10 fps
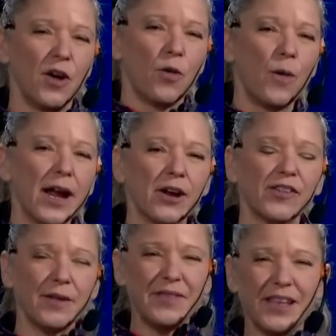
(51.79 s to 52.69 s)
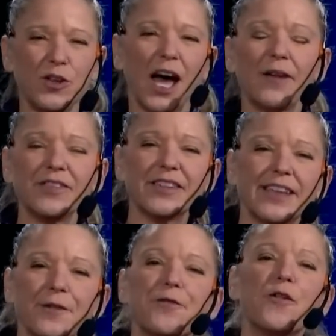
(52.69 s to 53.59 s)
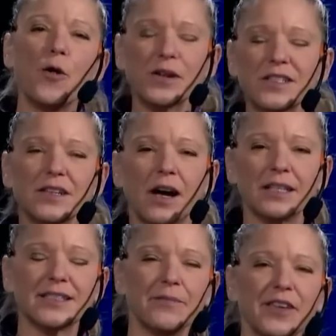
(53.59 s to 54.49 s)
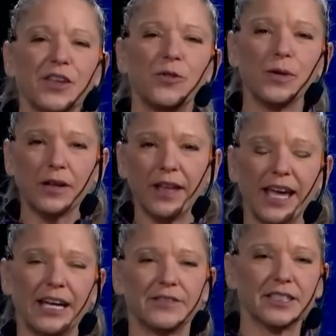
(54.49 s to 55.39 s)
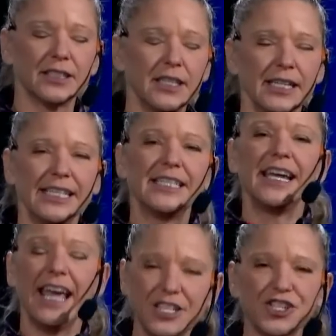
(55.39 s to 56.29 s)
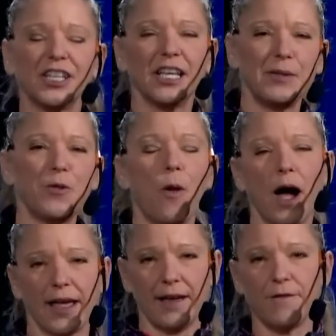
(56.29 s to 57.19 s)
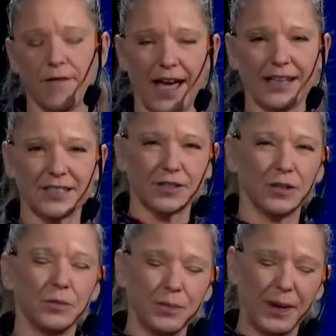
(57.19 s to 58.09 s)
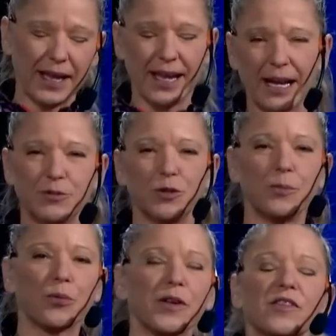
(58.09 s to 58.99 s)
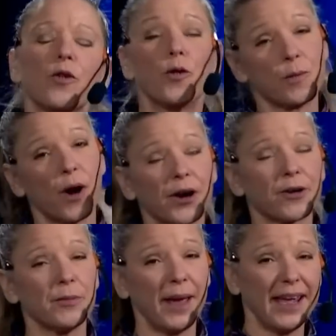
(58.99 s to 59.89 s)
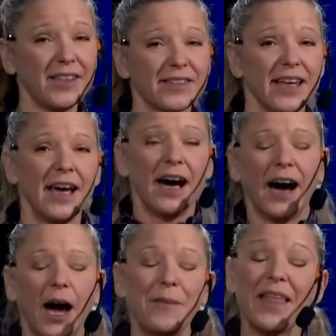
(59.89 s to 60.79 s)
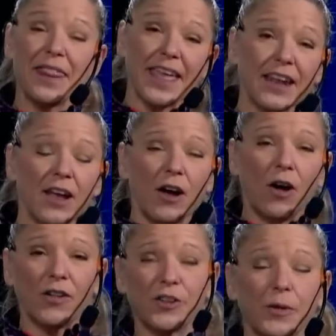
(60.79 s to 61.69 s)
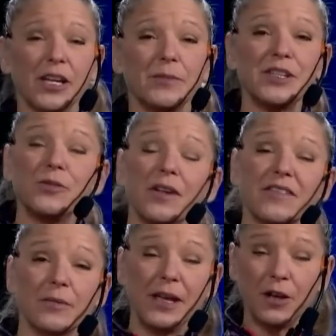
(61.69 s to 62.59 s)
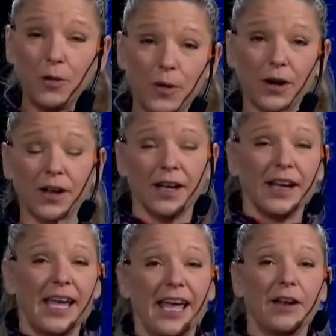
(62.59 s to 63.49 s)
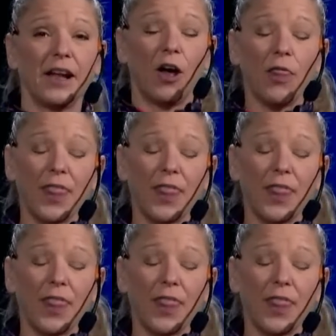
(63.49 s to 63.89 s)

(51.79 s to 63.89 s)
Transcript: where something you have to stay focused on, something you really have to intentionally be walking fast, still picking it up to a brisk or moderate pace. And then also we're going to be doing some hill work, and on